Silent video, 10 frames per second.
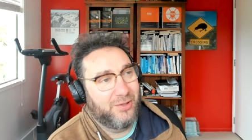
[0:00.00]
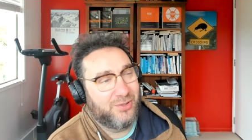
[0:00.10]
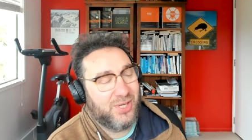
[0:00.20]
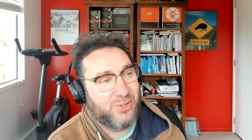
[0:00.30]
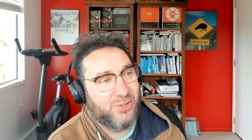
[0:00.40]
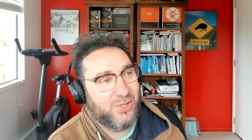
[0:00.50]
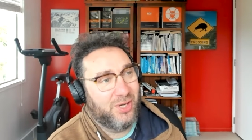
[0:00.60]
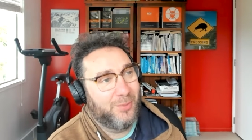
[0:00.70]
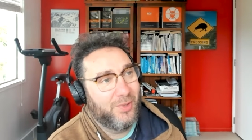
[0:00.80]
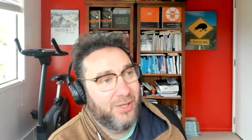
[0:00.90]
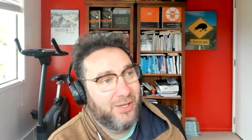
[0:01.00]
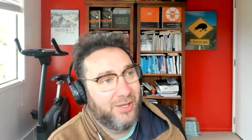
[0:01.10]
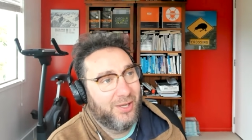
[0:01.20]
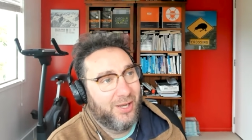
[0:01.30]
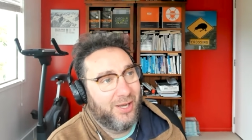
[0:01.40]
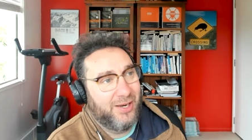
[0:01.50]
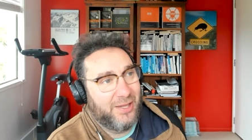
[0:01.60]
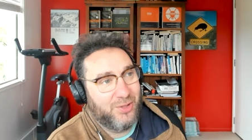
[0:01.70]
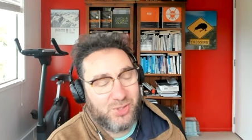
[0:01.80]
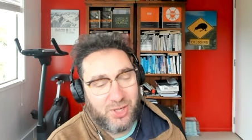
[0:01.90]
test of time.
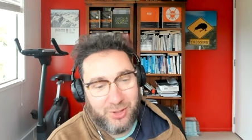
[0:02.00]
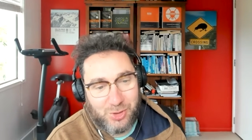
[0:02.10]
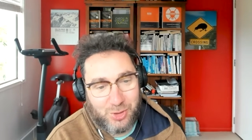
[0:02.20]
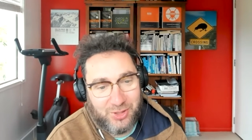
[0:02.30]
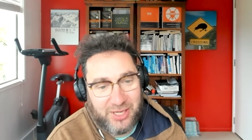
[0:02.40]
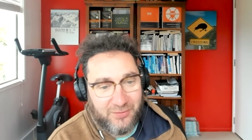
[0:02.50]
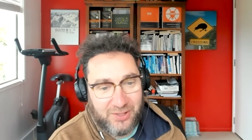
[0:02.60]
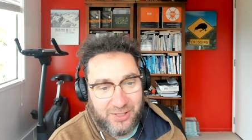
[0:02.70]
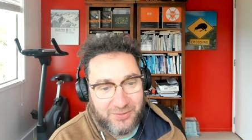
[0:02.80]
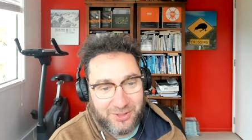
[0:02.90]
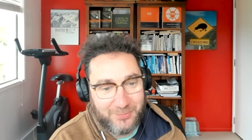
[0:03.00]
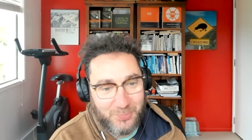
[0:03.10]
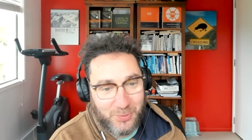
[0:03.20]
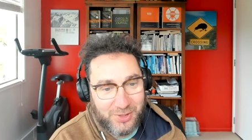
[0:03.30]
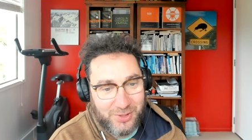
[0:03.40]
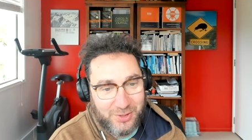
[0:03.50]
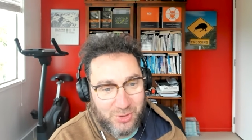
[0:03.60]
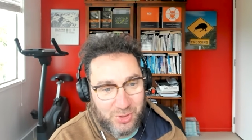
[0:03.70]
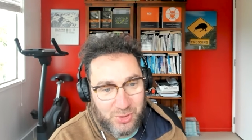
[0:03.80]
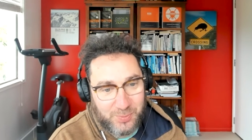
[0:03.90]
Let the silence do the heavy lifting.
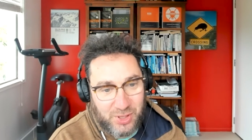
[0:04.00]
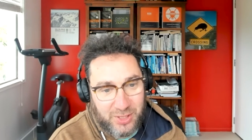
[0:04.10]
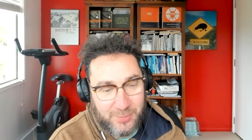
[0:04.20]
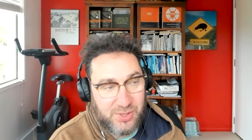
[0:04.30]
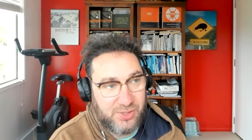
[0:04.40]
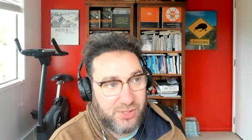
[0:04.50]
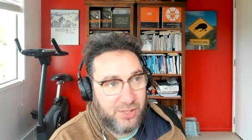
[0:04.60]
So sometimes it's,